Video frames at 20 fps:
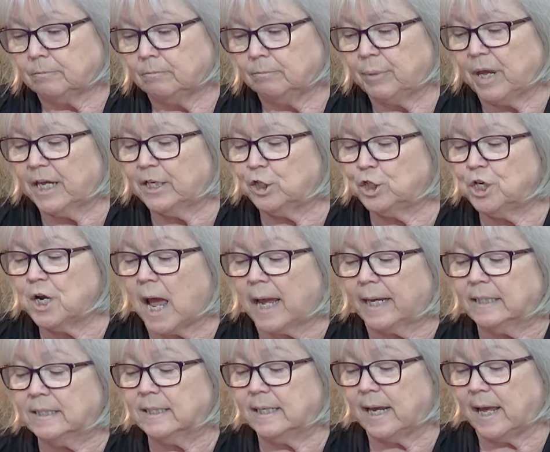page
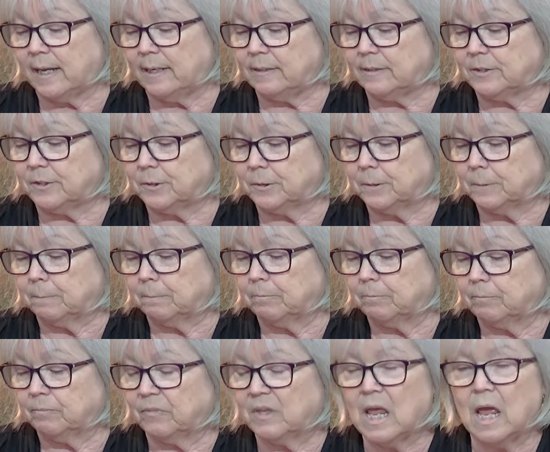98.
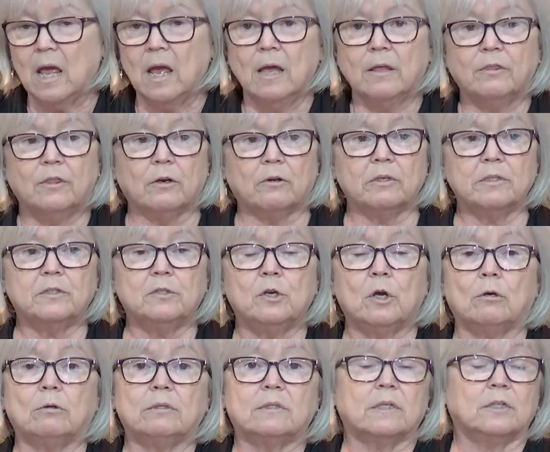There is
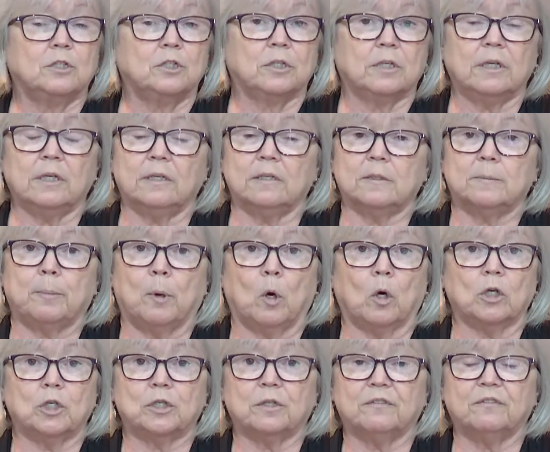no such thing as
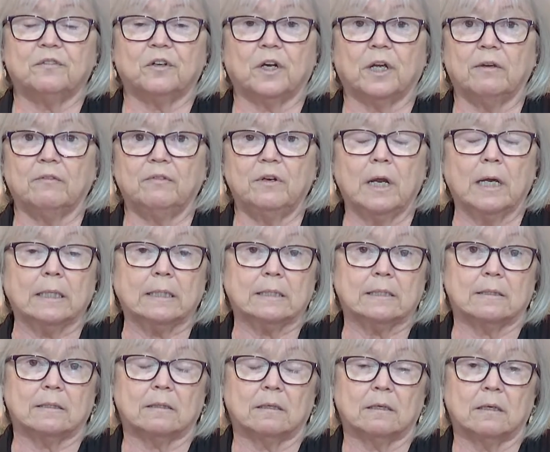partial
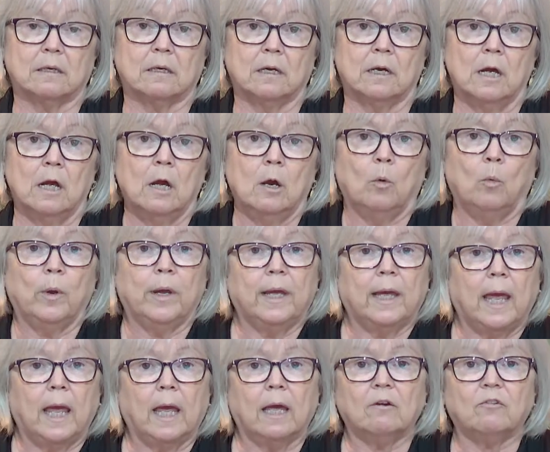forgiveness. We
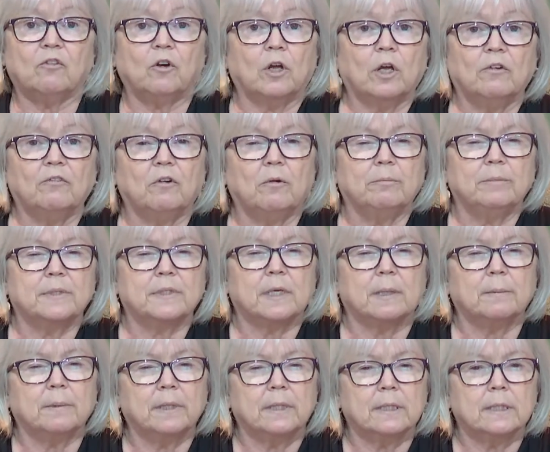can't forgive them
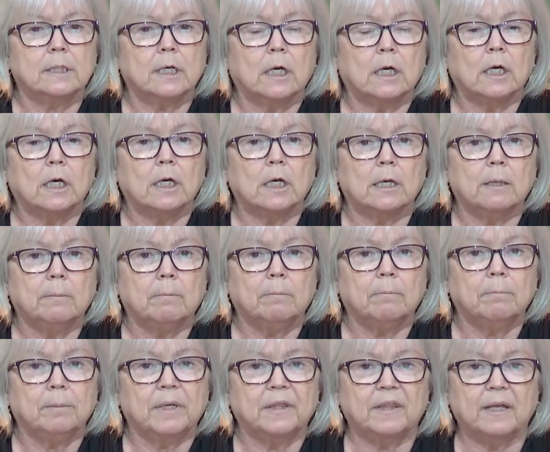some of the
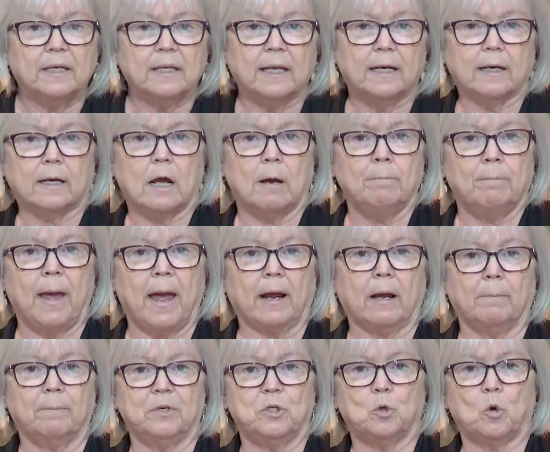time, but then let it come back
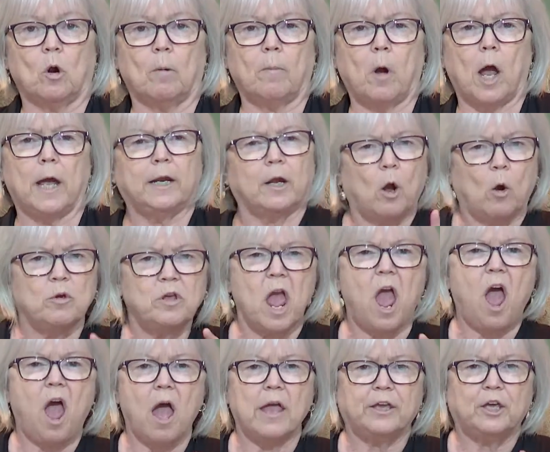up into our mind and go,
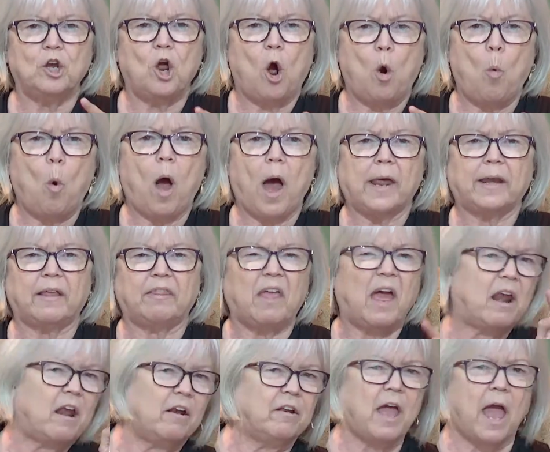yeah, you know what? And
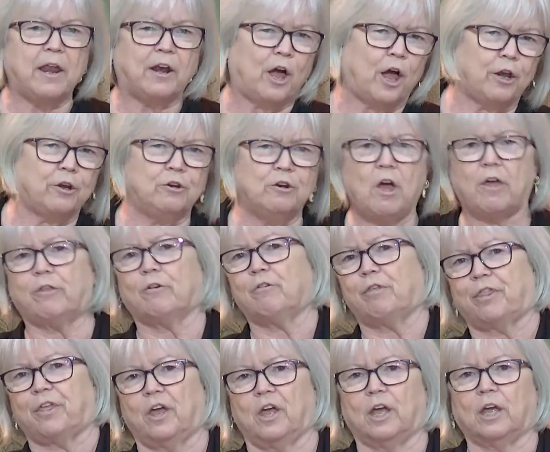then another
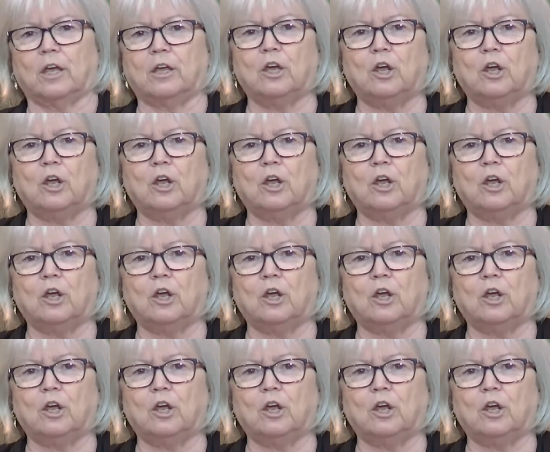thing,